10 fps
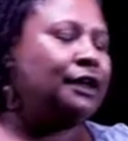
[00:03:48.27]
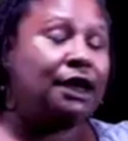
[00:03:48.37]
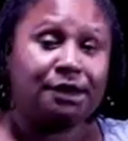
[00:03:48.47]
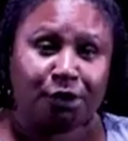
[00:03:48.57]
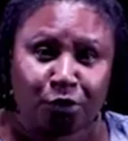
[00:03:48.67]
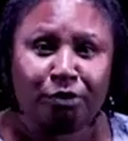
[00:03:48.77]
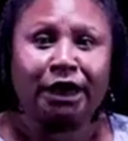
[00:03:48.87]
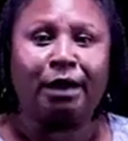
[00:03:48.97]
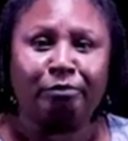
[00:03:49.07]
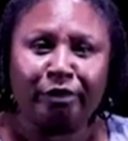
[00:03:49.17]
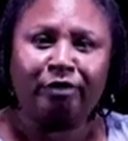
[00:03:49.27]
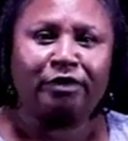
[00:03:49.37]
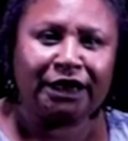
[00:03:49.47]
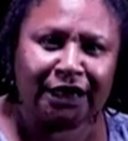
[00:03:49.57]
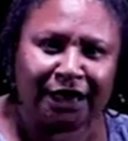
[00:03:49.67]
assuming I'm
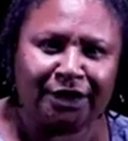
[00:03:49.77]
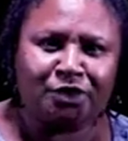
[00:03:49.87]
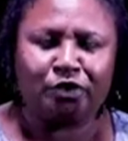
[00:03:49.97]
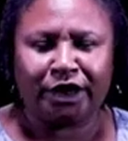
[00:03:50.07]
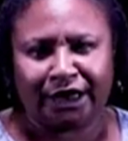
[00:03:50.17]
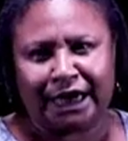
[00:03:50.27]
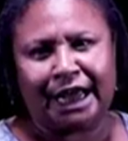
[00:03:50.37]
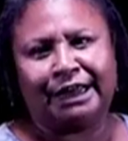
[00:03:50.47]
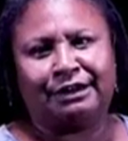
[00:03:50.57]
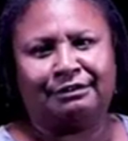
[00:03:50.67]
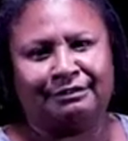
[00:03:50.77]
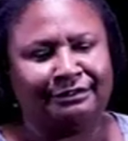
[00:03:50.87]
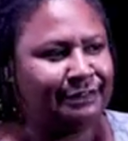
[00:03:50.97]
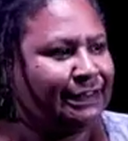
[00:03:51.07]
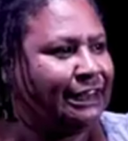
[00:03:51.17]
traveling in a straight line,
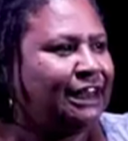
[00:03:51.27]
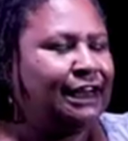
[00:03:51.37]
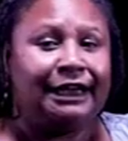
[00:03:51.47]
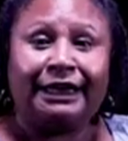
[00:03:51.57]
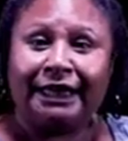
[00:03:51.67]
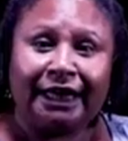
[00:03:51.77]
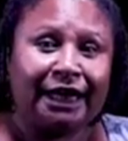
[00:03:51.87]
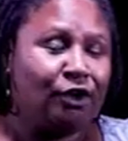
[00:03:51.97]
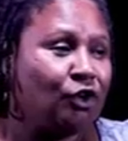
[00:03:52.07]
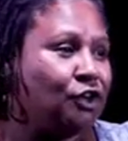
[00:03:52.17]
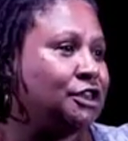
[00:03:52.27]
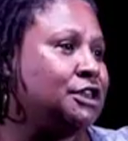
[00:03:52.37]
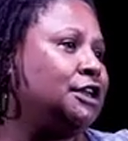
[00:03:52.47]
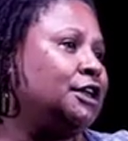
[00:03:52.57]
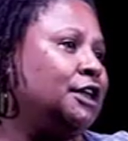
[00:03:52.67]
they are
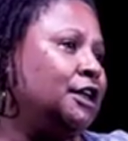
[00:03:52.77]
not